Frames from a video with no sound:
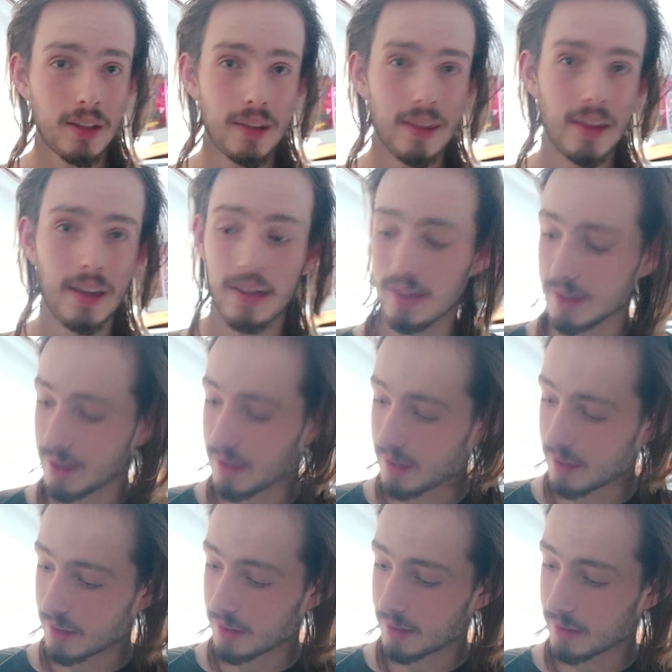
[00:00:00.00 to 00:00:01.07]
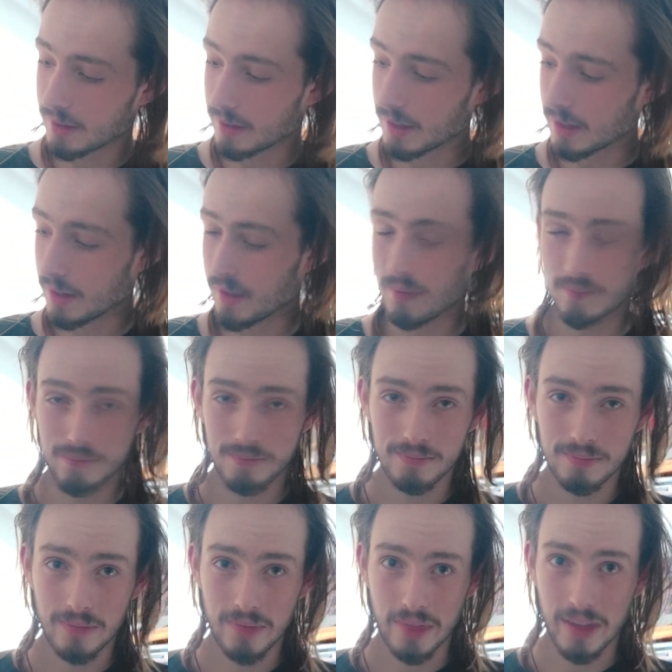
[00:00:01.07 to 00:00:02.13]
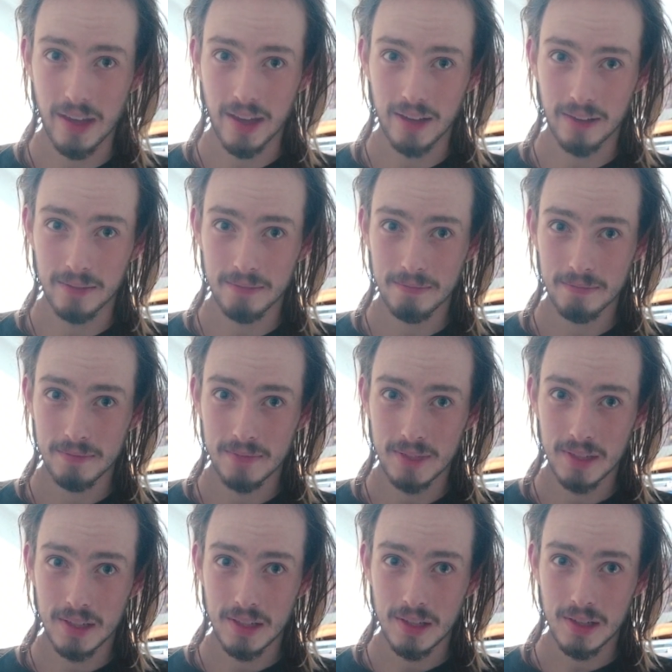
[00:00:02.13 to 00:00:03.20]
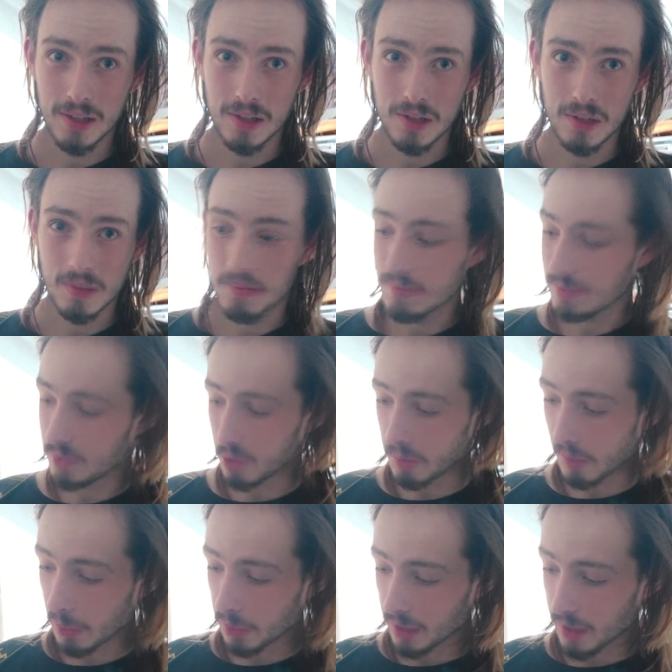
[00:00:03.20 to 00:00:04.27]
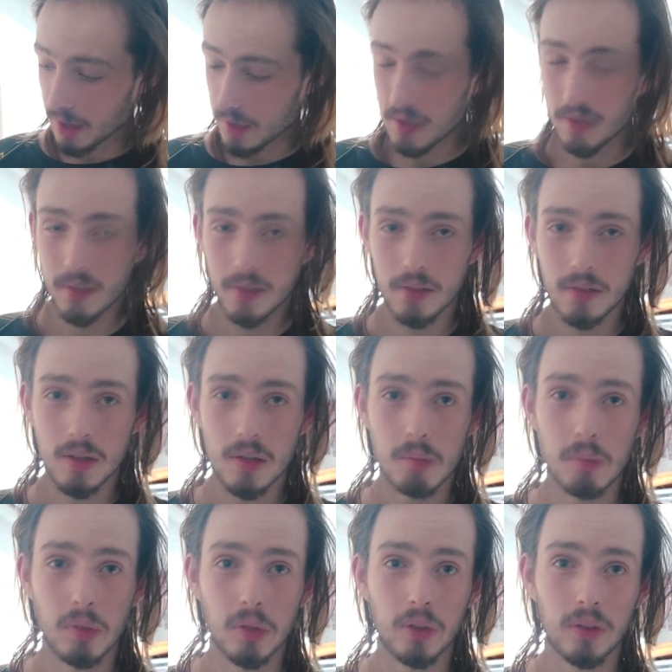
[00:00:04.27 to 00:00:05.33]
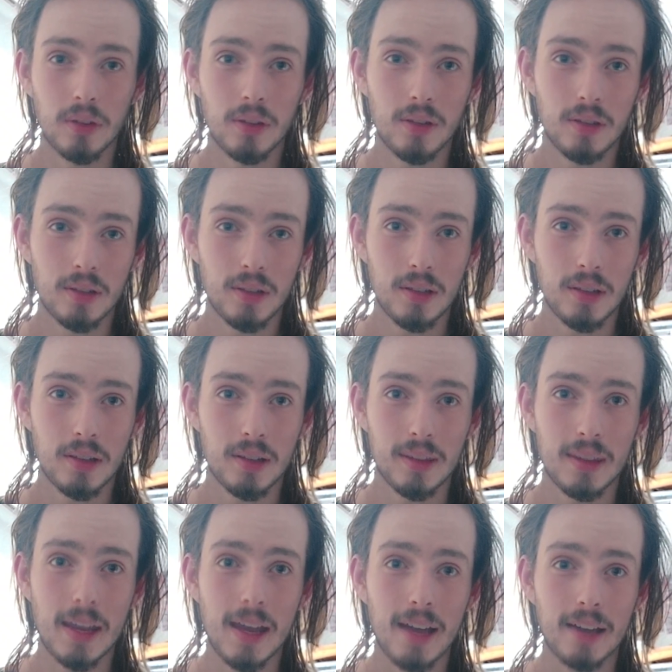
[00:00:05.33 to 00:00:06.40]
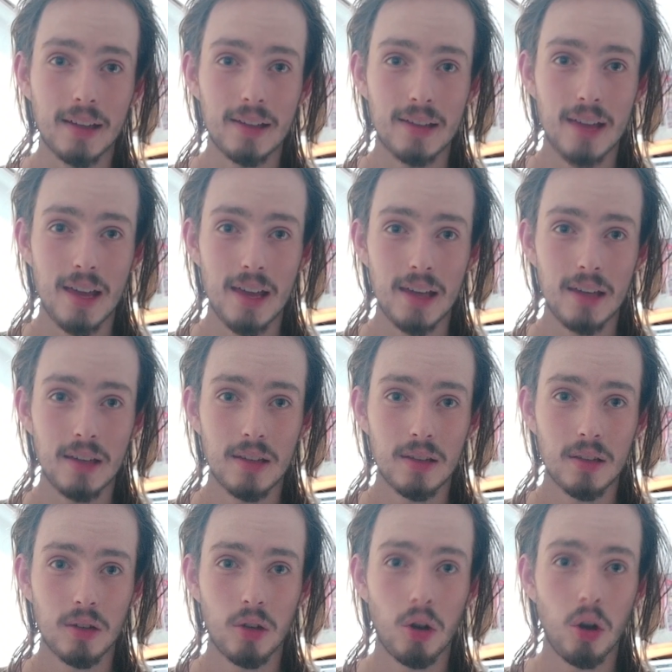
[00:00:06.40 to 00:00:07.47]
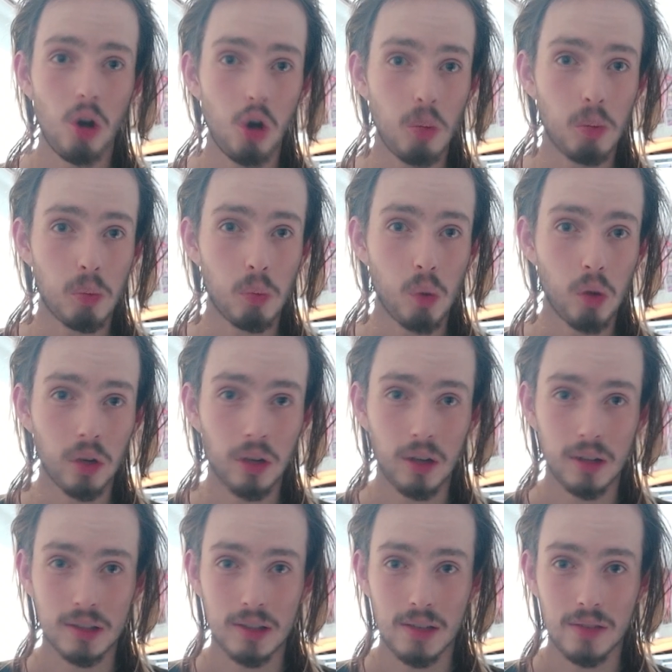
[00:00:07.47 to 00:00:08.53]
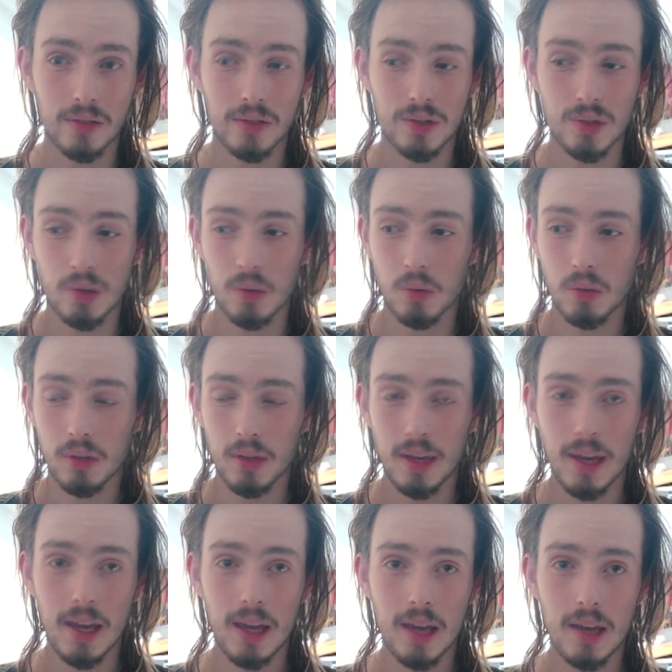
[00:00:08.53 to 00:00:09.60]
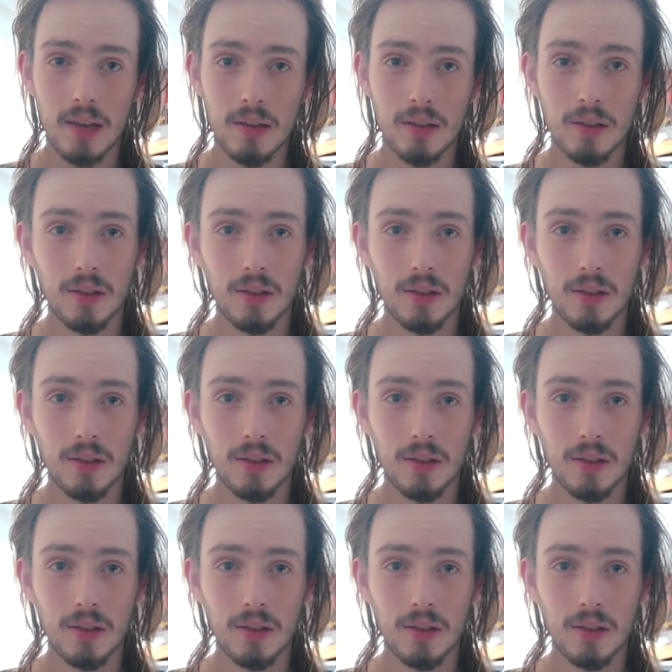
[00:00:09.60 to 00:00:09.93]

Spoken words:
than that. They're both A, but that is A up 1 octave. So A,